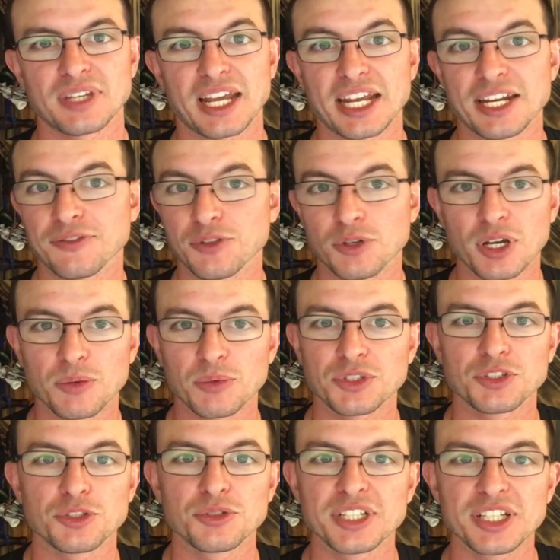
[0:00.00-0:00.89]
And if you hunt
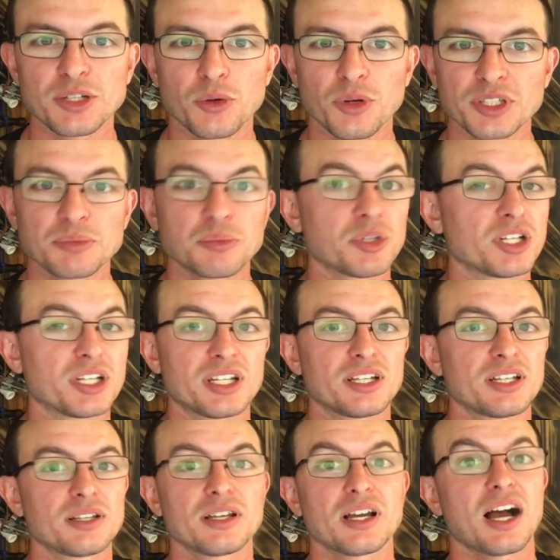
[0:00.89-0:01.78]
with new decoys, put
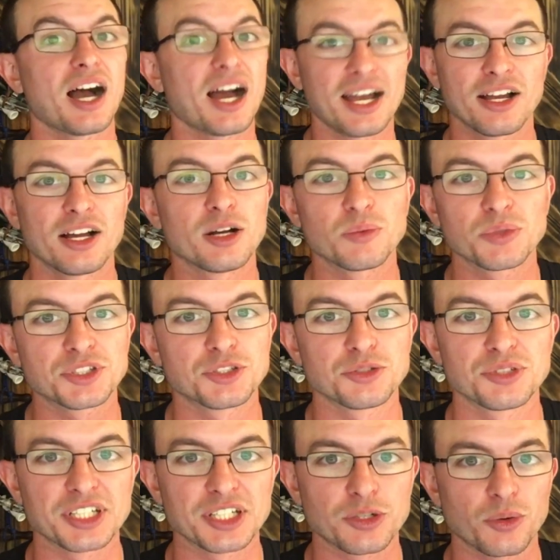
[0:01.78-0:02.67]
I hunt with
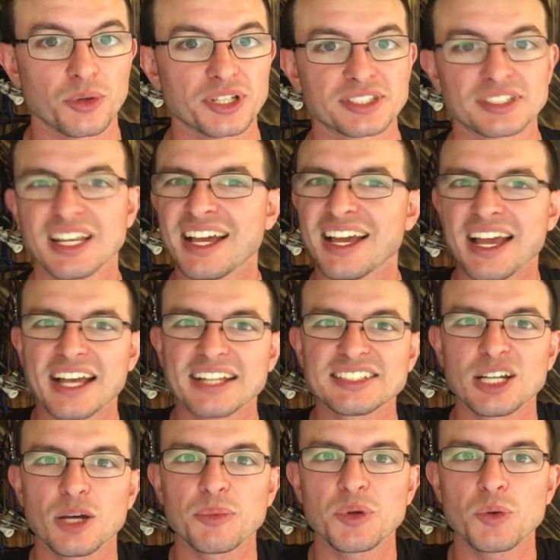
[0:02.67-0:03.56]
new decoys.
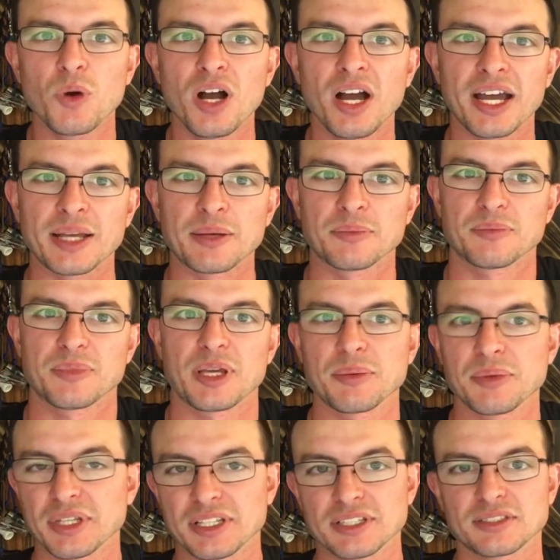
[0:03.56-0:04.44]
And tell me why.
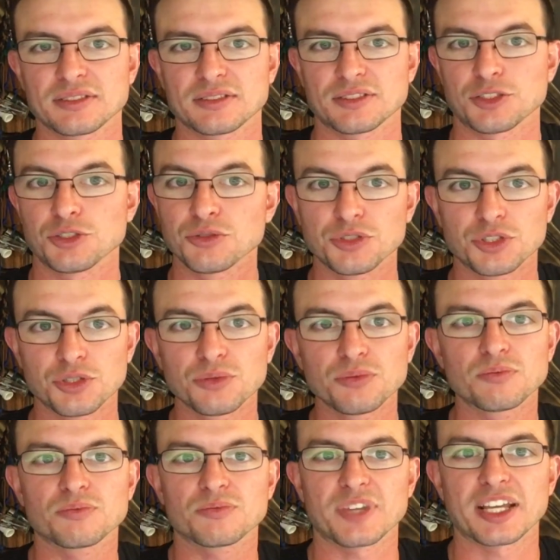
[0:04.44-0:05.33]
Maybe you
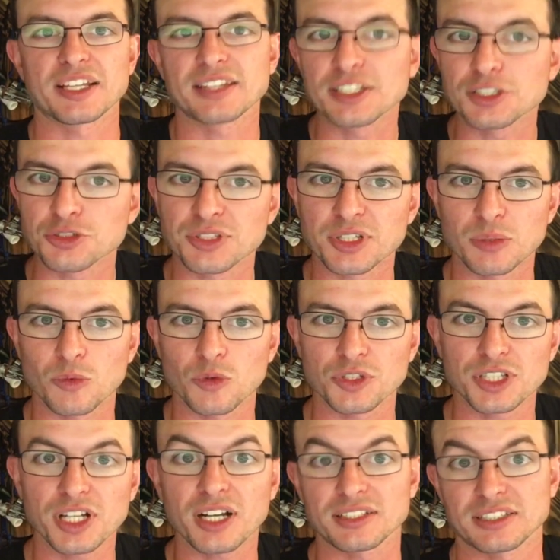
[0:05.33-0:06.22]
do think that you kill
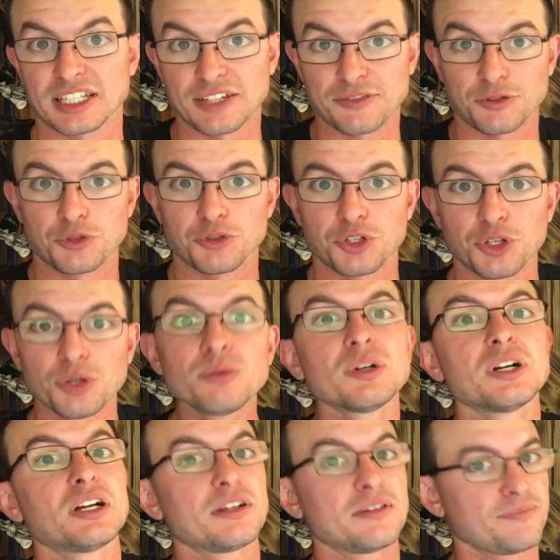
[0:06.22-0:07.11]
more ducks. And if you
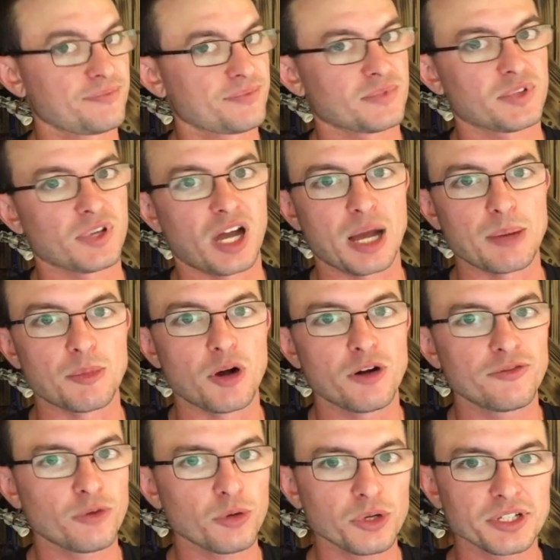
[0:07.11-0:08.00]
do, I'm
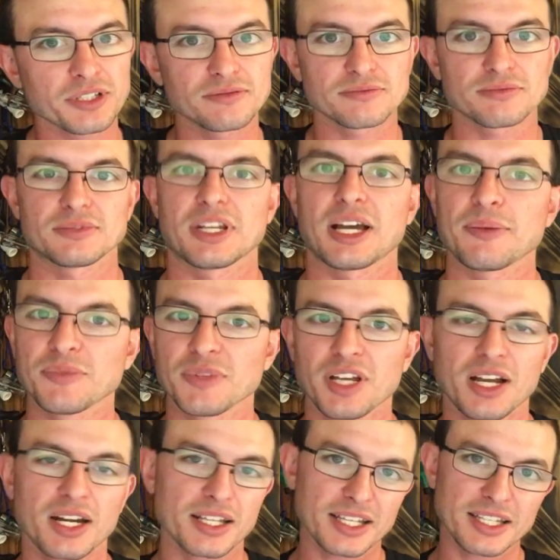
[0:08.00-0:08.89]
all for it. I'm
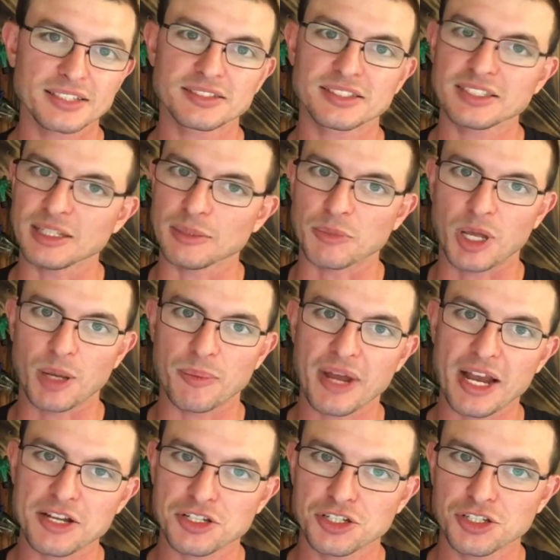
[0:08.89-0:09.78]
not against it. I'm
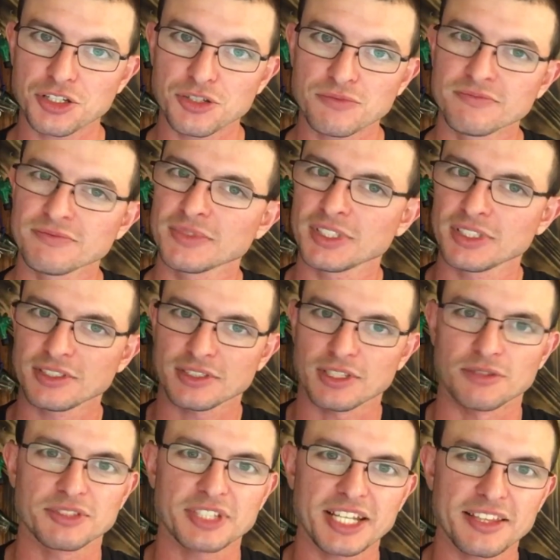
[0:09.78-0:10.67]
not bashing you.
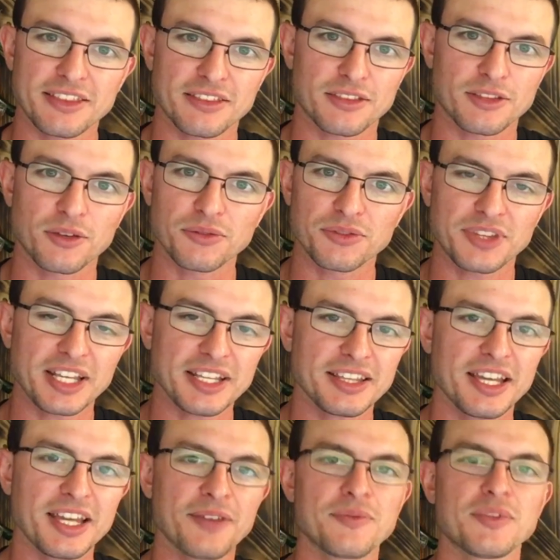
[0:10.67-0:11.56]
Don't think
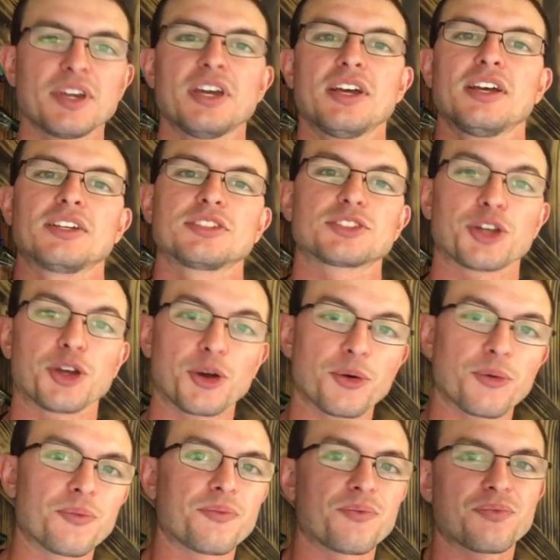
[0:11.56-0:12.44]
that.
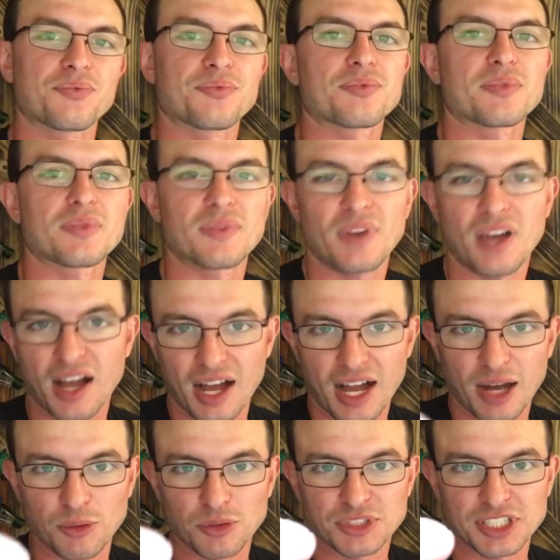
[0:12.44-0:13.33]
So
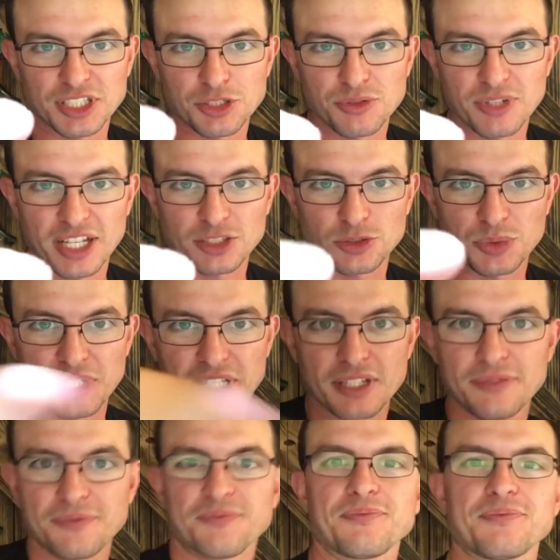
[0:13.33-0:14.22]
I will see you next
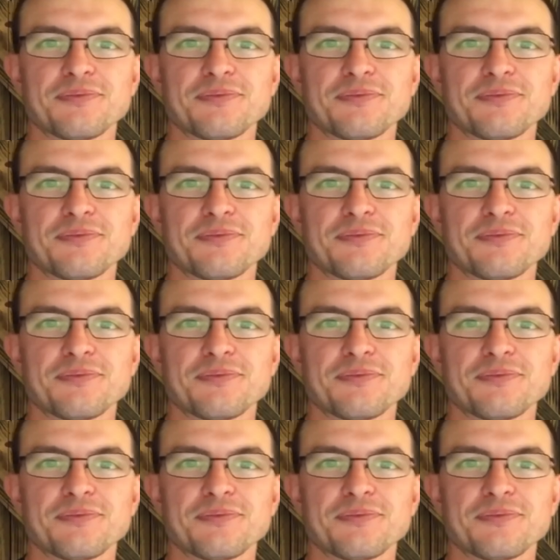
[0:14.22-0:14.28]
week.